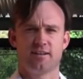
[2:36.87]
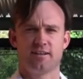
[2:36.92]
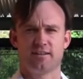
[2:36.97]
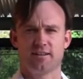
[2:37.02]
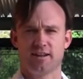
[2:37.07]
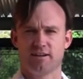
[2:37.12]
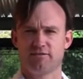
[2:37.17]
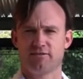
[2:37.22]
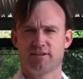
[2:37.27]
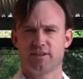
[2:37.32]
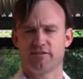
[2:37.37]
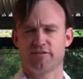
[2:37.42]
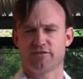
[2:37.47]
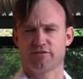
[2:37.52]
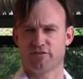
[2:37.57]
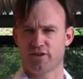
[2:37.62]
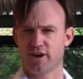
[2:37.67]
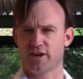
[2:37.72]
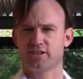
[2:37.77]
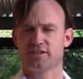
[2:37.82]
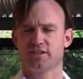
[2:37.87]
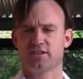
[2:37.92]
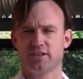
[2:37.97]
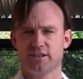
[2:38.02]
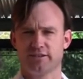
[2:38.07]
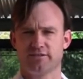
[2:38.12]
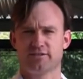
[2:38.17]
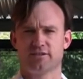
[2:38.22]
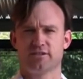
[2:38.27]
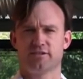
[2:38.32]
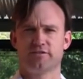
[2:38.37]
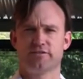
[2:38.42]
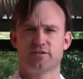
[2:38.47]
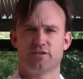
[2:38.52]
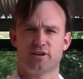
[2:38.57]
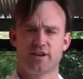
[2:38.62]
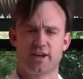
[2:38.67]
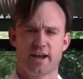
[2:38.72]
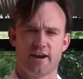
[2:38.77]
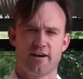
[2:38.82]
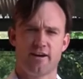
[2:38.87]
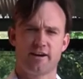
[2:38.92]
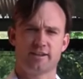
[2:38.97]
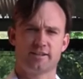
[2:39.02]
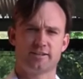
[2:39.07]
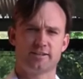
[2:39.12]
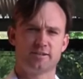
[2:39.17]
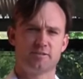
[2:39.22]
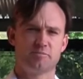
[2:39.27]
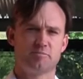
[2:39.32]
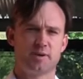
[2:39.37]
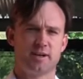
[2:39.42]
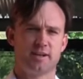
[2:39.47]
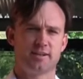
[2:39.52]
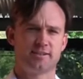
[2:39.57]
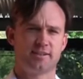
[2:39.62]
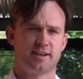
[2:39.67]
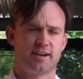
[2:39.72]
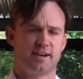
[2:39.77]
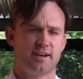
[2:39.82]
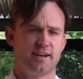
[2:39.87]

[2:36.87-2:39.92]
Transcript: lovely fresh lifted fruit characters, but